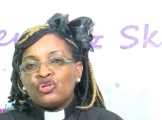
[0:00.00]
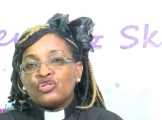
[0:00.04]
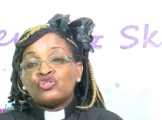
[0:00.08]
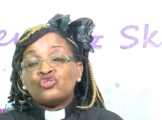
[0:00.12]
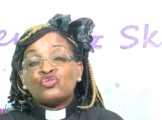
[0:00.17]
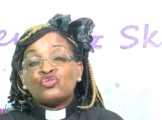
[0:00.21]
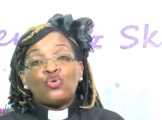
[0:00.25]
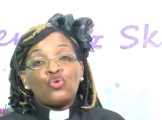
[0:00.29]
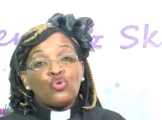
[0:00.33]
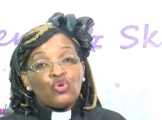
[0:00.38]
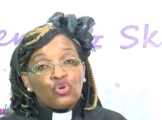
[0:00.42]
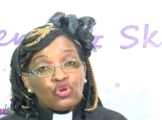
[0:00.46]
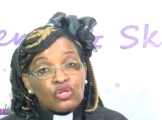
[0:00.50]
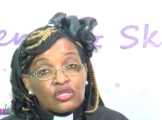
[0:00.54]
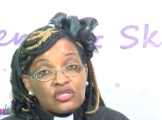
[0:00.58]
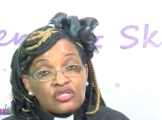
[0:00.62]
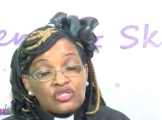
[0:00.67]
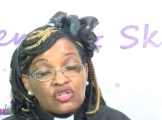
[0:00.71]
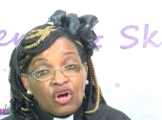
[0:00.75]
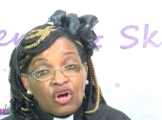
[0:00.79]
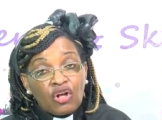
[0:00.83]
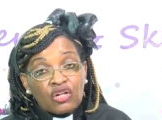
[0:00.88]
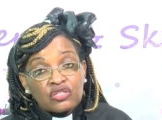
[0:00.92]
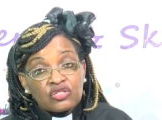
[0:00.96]
Schools
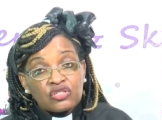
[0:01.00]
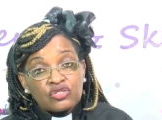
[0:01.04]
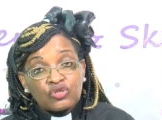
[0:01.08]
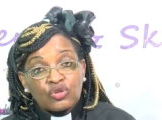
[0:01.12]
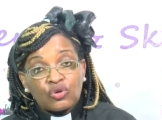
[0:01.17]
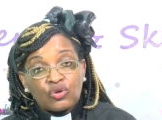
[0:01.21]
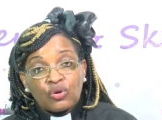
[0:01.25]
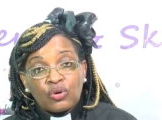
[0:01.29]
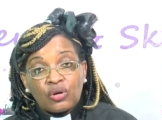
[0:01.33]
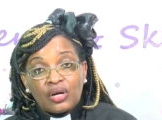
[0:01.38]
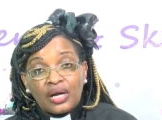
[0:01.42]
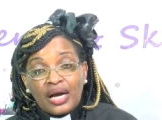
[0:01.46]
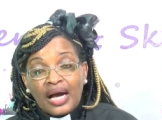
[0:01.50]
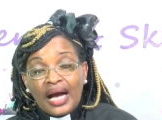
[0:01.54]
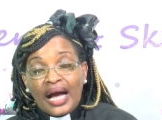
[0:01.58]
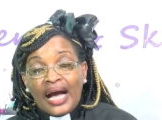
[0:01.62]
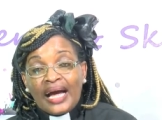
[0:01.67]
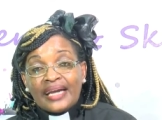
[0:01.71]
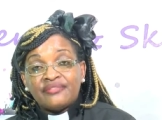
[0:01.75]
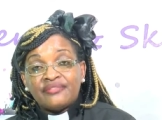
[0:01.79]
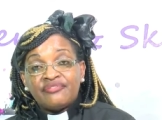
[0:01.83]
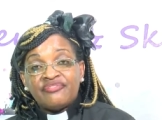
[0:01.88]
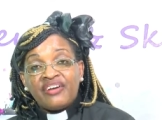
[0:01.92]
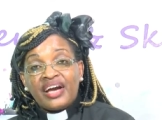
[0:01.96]
also
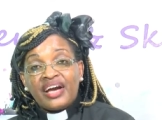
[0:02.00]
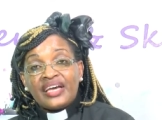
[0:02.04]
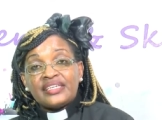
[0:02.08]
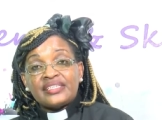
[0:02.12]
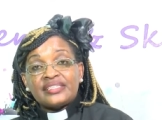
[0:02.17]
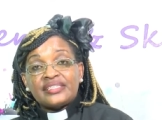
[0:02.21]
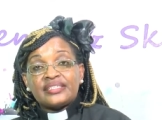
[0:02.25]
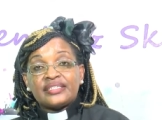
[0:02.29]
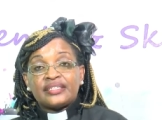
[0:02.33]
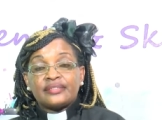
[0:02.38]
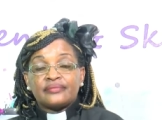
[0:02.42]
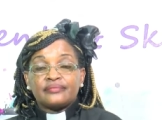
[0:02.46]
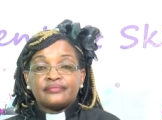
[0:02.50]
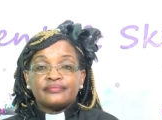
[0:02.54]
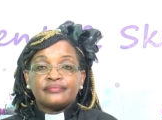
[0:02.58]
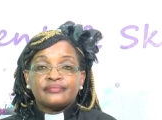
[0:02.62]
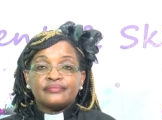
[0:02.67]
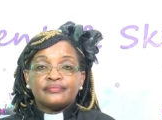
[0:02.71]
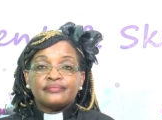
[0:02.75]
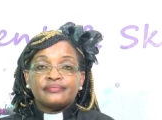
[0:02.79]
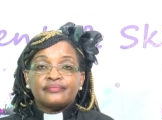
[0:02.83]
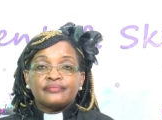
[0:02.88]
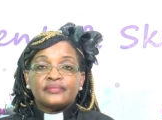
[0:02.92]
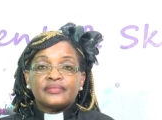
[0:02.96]
advising
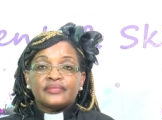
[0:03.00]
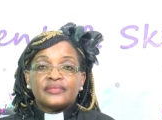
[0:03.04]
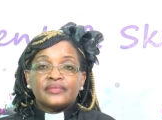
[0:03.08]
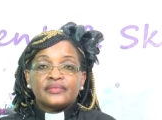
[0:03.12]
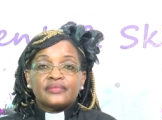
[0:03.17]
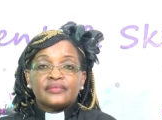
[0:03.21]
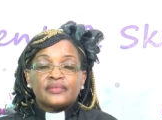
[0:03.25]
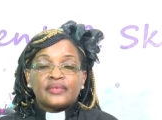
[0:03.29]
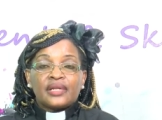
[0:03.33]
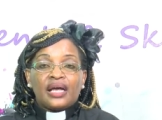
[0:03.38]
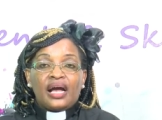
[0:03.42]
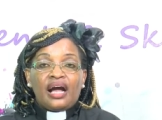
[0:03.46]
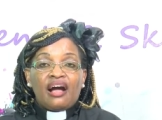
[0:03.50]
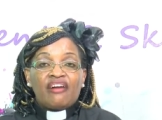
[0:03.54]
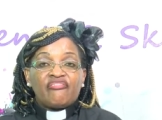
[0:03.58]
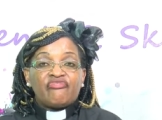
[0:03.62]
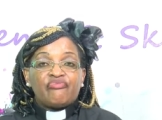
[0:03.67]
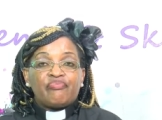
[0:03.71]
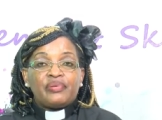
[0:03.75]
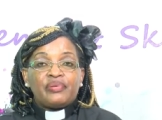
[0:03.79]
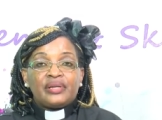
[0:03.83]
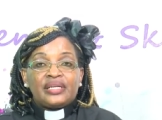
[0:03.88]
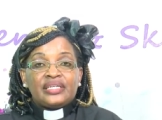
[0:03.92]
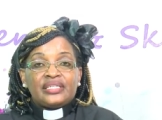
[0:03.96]

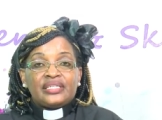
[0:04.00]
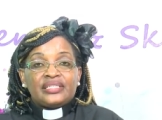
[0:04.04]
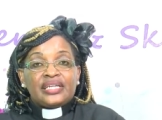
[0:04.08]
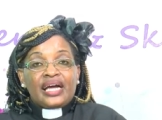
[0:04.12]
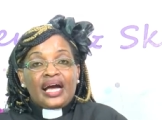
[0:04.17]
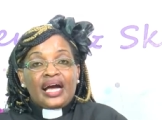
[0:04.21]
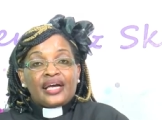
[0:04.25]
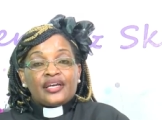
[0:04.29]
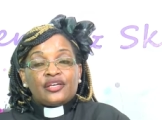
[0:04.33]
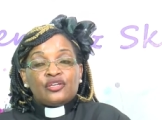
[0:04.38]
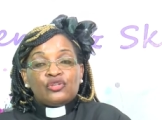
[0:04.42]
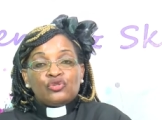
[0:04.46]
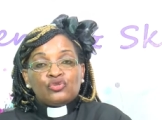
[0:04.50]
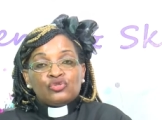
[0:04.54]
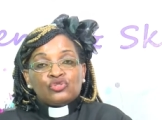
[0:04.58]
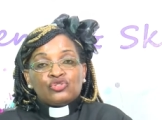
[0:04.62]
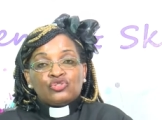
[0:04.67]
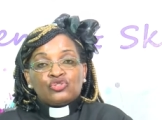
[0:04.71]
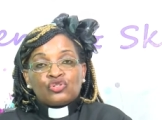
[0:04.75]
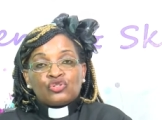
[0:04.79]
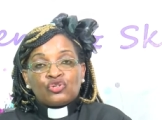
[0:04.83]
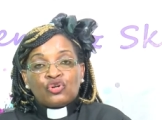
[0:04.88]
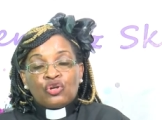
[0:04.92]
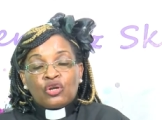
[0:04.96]
have played a
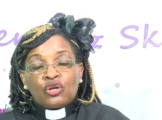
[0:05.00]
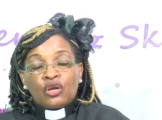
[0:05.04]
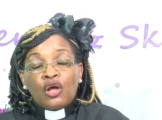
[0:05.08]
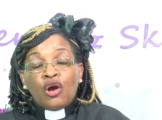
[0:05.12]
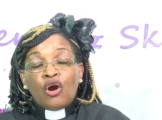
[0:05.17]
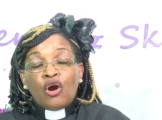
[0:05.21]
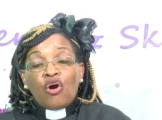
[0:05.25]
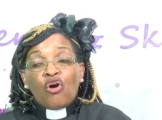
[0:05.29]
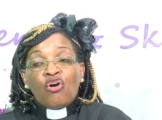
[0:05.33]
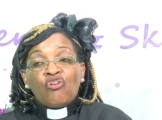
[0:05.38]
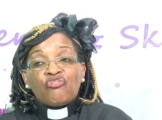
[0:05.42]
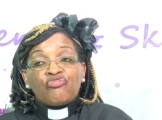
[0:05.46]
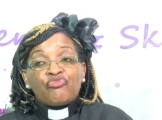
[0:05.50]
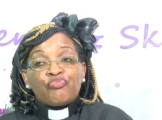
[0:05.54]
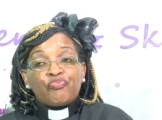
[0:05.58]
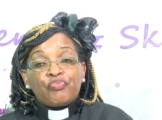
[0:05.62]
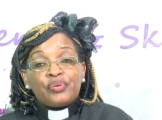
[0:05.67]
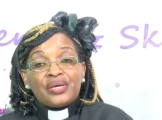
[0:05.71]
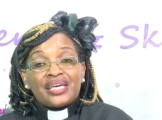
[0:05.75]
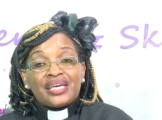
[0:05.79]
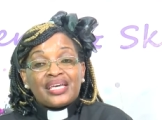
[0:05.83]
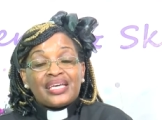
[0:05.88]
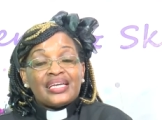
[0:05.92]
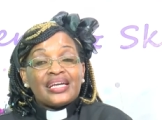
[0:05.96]
huge role of
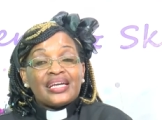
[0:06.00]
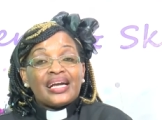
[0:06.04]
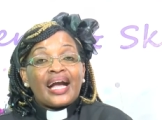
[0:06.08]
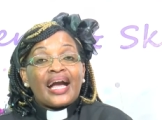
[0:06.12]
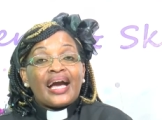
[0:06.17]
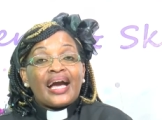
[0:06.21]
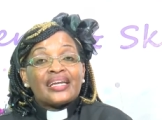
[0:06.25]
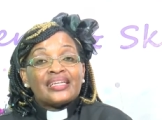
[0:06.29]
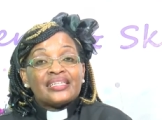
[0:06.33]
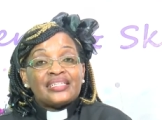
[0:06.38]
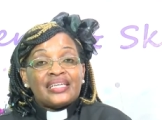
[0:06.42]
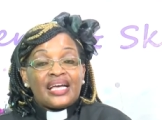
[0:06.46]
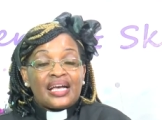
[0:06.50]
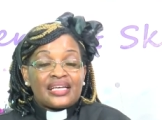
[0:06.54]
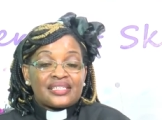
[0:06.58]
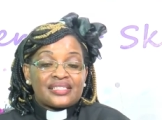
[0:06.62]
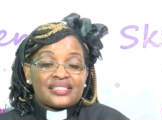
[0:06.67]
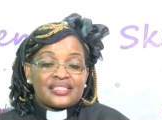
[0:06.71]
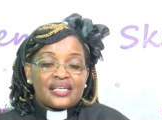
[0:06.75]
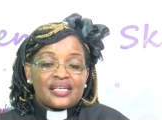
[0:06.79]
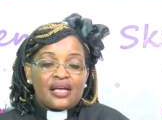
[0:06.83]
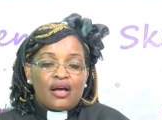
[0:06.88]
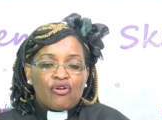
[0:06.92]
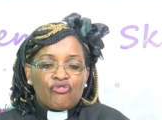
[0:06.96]
picking
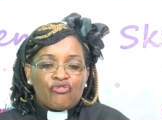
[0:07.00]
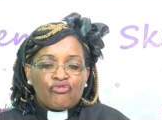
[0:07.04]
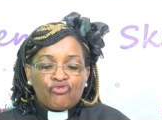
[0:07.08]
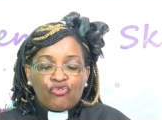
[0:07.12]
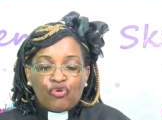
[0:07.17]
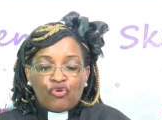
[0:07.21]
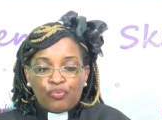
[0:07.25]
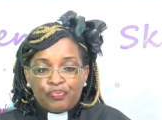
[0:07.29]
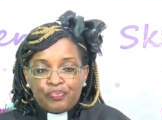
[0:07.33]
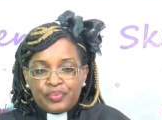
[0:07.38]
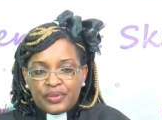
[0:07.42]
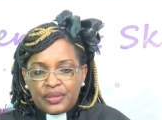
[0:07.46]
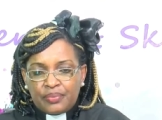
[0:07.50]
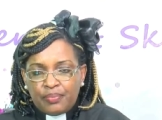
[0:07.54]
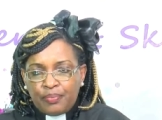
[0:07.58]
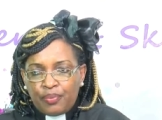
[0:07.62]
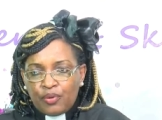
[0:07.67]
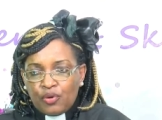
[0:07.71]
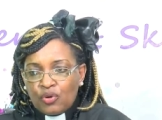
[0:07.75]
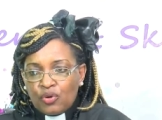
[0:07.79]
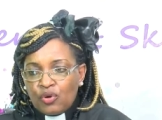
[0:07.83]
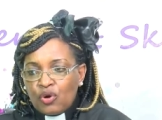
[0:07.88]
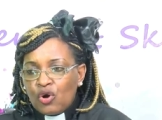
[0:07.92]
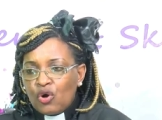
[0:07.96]
careers for
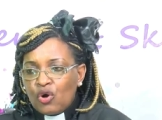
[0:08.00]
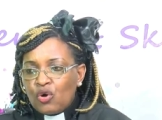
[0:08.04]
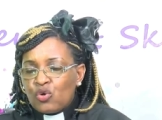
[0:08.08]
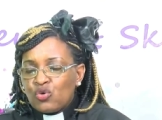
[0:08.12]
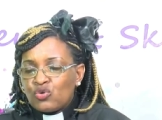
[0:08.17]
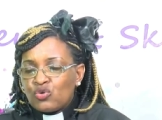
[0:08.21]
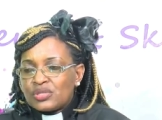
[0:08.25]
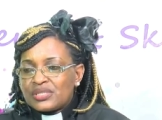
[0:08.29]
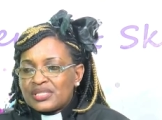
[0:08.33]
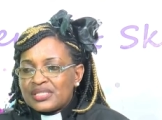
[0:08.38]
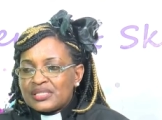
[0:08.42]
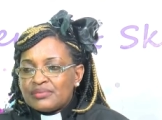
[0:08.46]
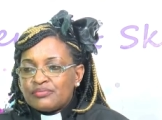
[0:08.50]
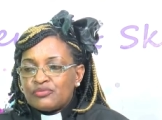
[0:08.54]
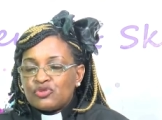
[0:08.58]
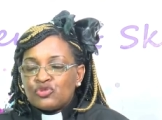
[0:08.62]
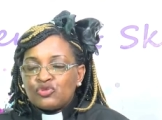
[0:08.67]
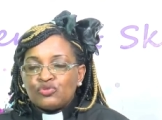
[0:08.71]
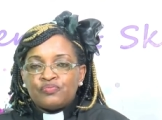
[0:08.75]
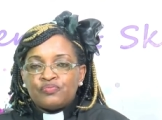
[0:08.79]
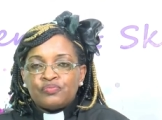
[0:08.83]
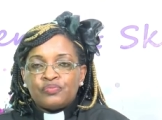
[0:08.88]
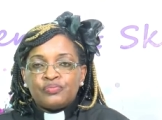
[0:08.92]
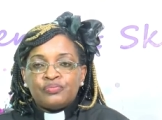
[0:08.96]
people who seem to
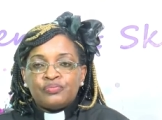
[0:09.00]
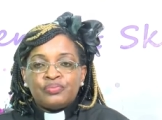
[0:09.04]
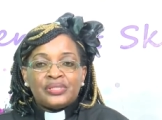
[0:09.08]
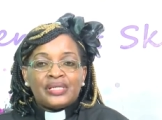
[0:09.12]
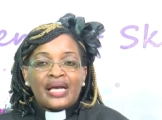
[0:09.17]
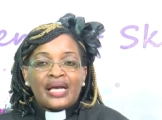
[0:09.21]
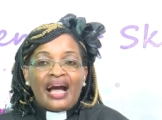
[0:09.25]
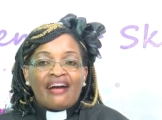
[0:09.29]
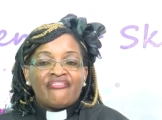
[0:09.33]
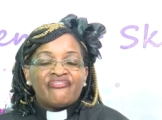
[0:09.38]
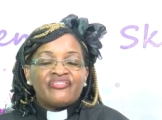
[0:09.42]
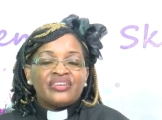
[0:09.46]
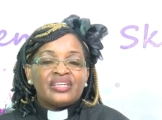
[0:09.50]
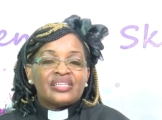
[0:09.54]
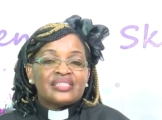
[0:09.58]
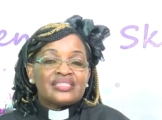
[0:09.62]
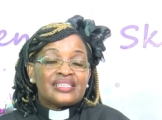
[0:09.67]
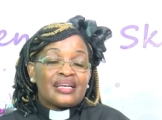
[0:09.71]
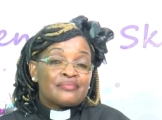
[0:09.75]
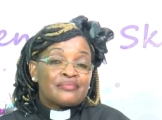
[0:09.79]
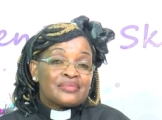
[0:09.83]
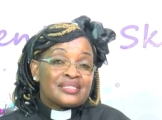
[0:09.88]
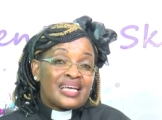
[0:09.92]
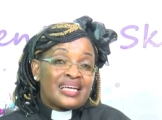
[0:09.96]
be having
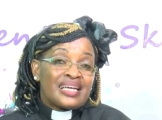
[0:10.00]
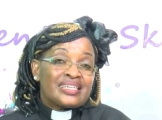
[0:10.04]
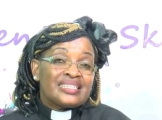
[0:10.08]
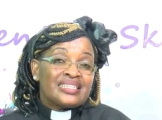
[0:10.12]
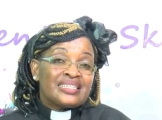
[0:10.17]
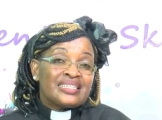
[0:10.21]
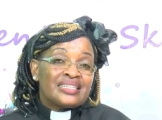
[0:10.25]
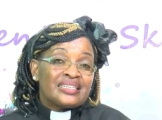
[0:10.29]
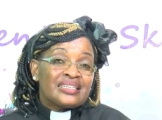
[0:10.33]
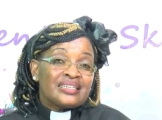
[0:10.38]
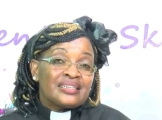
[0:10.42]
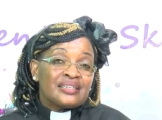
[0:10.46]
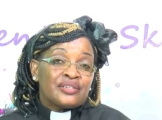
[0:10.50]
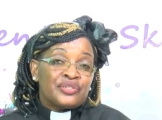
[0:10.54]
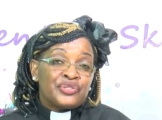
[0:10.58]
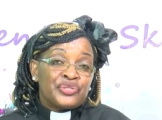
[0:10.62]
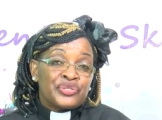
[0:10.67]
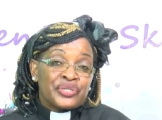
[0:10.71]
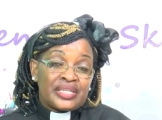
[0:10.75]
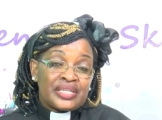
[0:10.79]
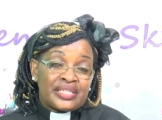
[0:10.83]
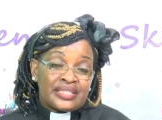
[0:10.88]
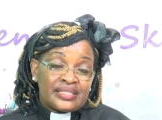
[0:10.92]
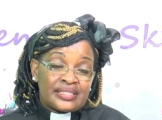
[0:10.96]
some certain
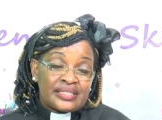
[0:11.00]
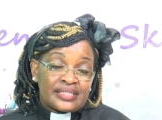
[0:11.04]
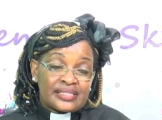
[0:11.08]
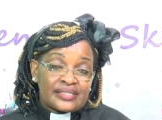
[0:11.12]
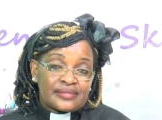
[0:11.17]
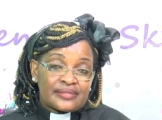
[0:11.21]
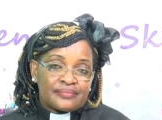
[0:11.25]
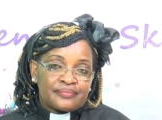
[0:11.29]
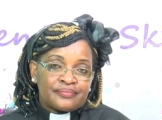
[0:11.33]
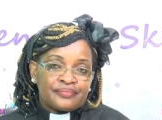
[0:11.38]
grades.